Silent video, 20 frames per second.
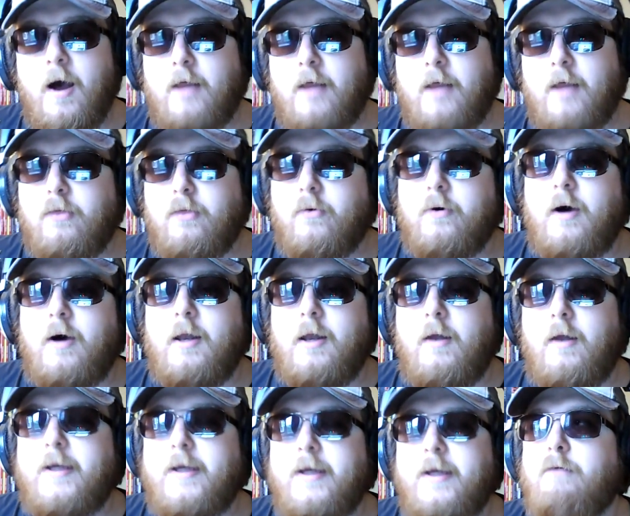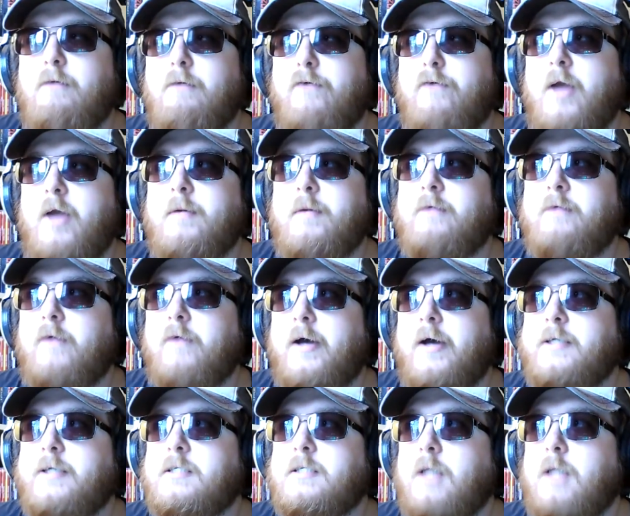I thought I liked the framing
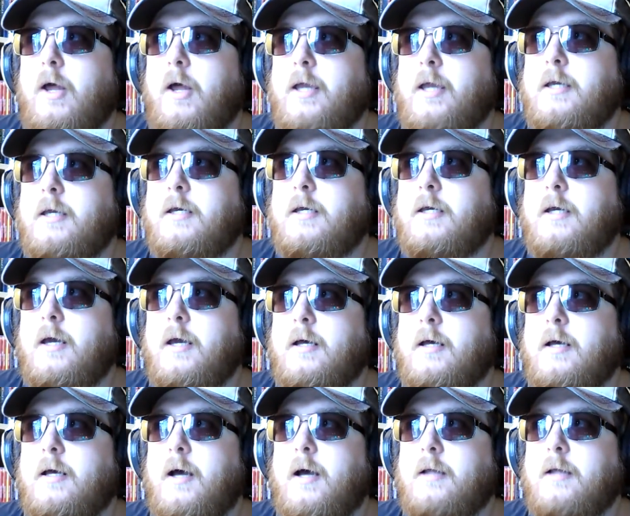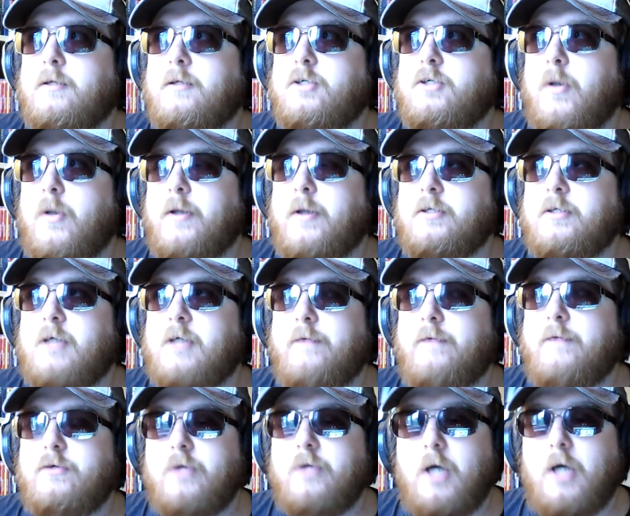device, like showing the
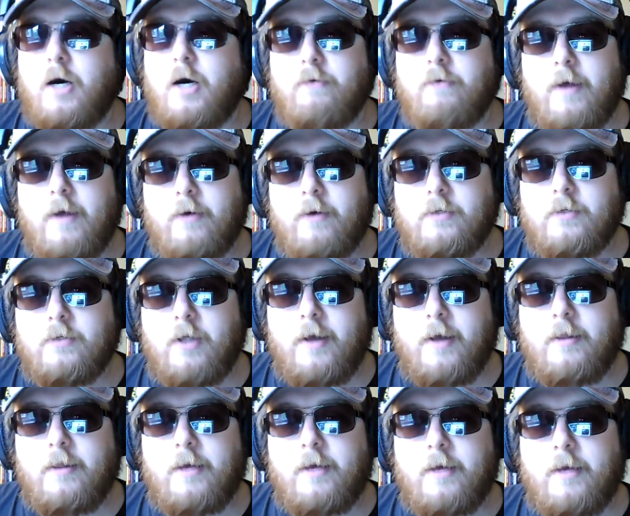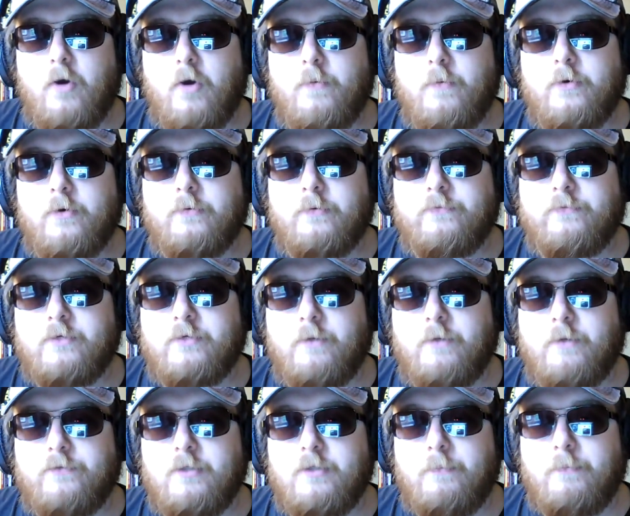savagery cut around, like that moment
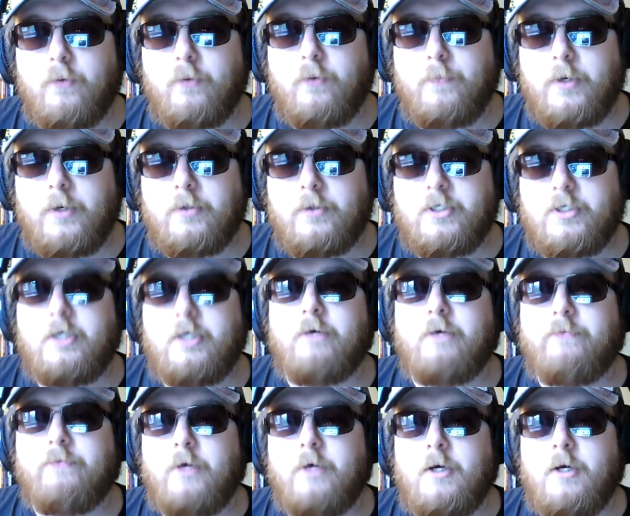of simple beauty of